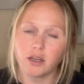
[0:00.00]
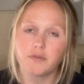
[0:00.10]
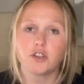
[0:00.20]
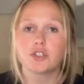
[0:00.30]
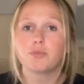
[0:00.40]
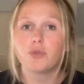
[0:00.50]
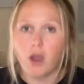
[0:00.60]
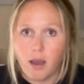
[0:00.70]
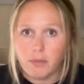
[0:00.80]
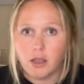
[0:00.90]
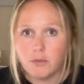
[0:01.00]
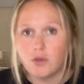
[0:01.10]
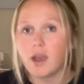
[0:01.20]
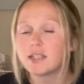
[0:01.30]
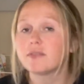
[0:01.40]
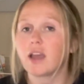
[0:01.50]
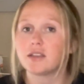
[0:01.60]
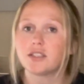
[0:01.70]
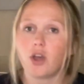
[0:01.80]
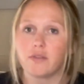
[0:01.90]
If there's a problem, you guys have got
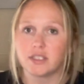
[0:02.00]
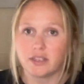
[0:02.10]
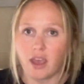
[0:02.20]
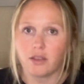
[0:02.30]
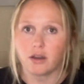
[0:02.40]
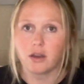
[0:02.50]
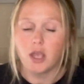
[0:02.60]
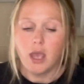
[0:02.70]
to solve it together,